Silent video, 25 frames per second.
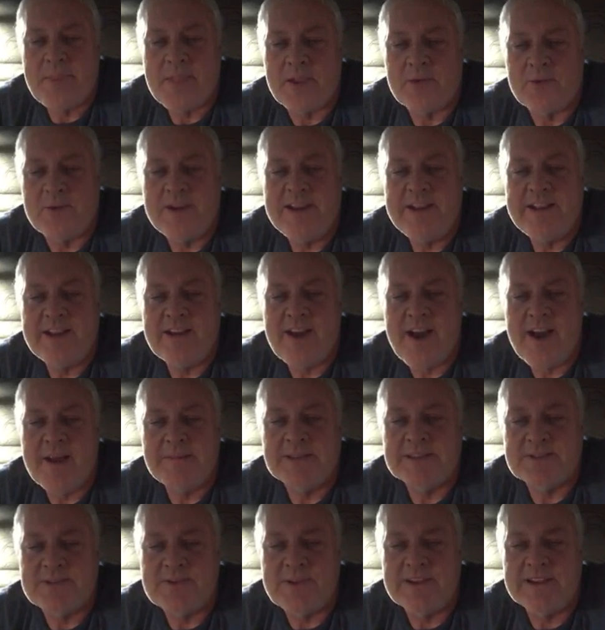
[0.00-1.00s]

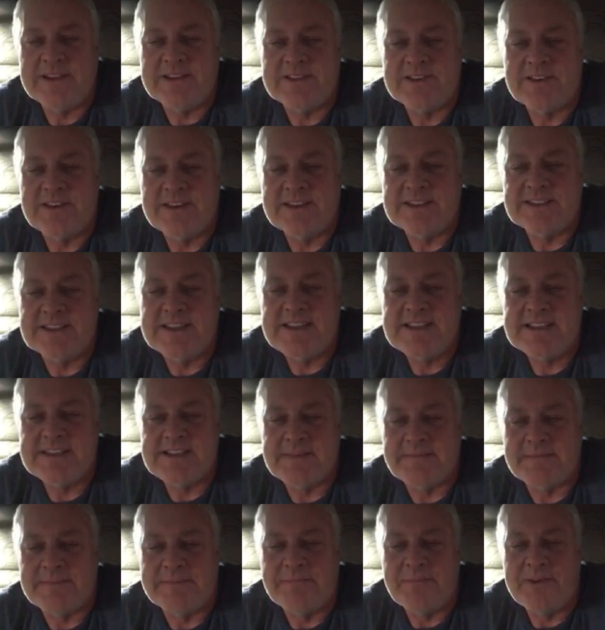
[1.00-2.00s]
Yeah, I'll
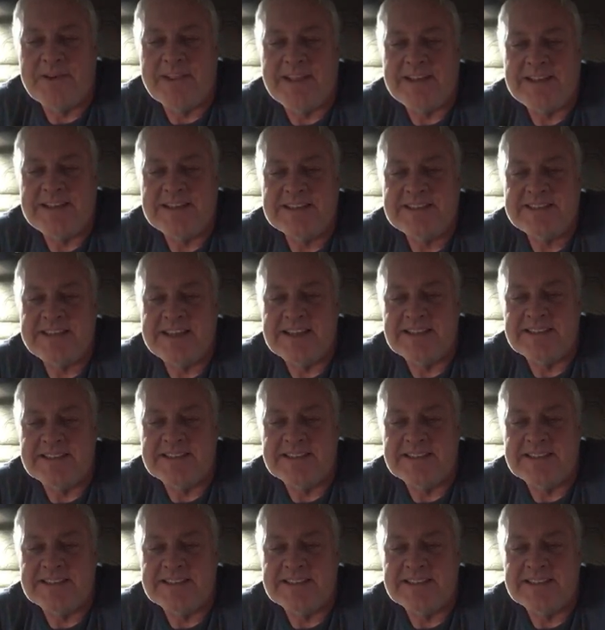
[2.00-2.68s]
probably